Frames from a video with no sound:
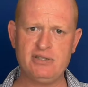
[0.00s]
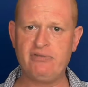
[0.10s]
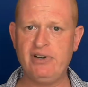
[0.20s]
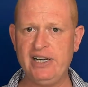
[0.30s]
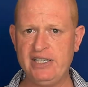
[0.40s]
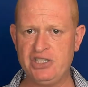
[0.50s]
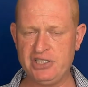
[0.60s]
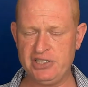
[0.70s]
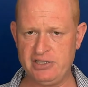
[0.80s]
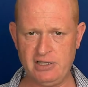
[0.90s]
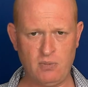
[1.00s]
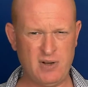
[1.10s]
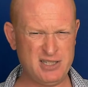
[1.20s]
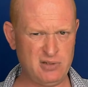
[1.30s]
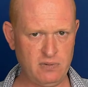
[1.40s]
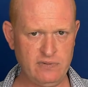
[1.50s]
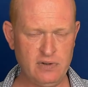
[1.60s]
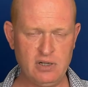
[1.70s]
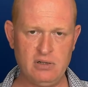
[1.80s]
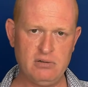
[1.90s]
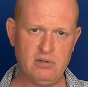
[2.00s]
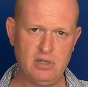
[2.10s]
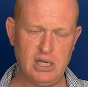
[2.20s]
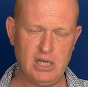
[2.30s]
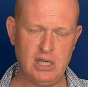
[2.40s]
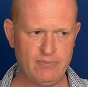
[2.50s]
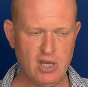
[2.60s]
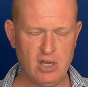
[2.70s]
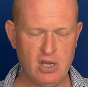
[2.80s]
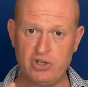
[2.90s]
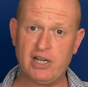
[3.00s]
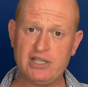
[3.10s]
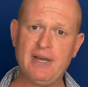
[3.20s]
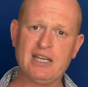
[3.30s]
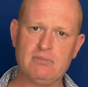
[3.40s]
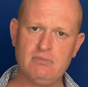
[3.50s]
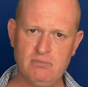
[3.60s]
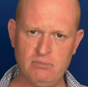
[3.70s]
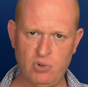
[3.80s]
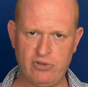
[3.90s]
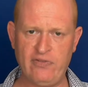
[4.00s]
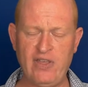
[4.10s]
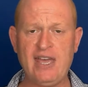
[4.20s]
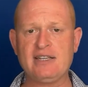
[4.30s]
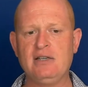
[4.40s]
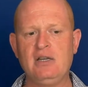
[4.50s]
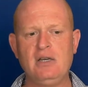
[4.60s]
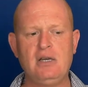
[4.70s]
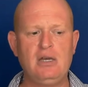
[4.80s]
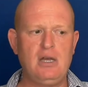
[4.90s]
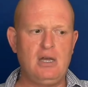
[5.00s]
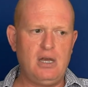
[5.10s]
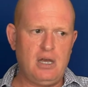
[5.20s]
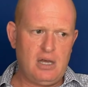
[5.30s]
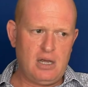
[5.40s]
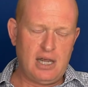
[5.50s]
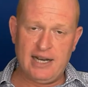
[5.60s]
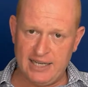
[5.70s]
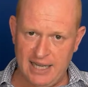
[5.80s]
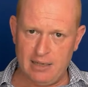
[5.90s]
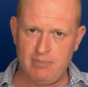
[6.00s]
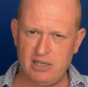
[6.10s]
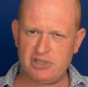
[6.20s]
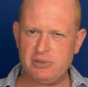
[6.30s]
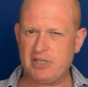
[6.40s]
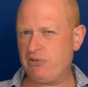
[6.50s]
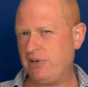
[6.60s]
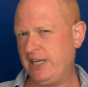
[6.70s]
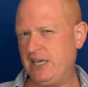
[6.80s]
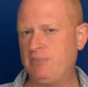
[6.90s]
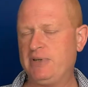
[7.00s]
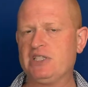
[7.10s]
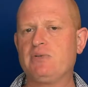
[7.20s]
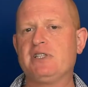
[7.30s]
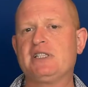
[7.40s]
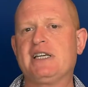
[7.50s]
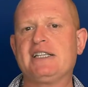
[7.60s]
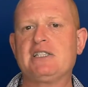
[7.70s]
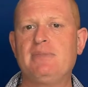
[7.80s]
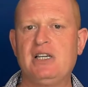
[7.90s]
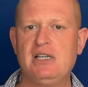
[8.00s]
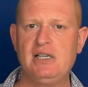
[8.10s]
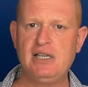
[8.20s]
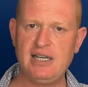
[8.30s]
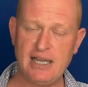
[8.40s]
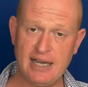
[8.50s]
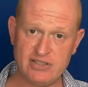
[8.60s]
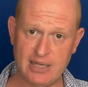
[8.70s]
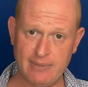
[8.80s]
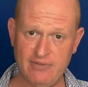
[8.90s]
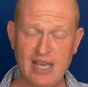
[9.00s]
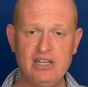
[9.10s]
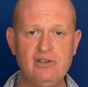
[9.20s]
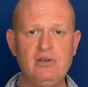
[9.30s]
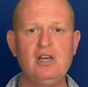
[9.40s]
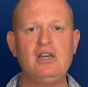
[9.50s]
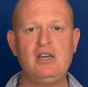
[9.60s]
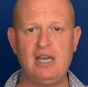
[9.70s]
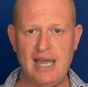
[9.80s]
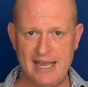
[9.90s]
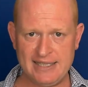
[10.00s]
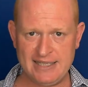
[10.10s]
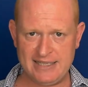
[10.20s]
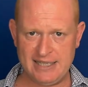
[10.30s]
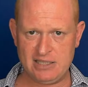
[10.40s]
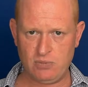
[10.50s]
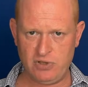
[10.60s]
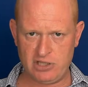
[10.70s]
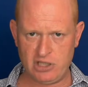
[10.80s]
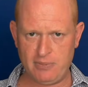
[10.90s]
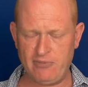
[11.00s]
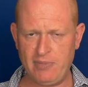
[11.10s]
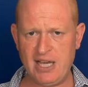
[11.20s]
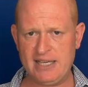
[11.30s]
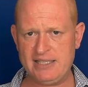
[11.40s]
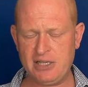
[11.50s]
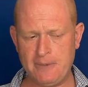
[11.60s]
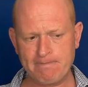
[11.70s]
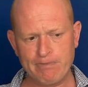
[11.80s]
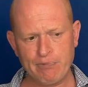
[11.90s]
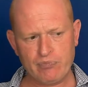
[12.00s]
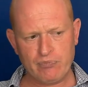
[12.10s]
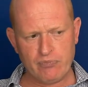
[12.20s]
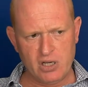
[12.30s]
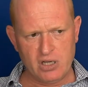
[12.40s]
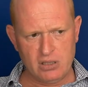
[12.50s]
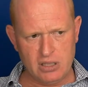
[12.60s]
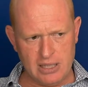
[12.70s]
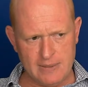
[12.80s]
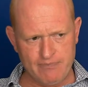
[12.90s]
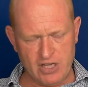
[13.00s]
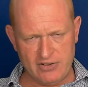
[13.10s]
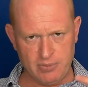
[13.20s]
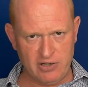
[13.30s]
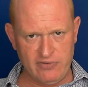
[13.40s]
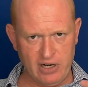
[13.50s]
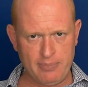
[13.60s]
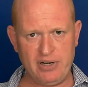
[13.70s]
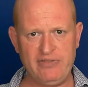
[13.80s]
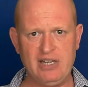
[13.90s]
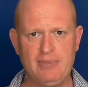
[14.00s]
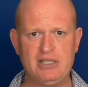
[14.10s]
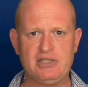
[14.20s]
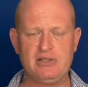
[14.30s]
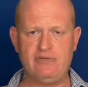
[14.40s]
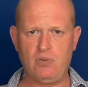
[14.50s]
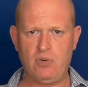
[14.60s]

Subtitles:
is really just a once-off. We try to make it more than that. And again, Mailchimp can really help us with this customer lifetime value, as it does with the top of mind. So I've spoken very briefly about a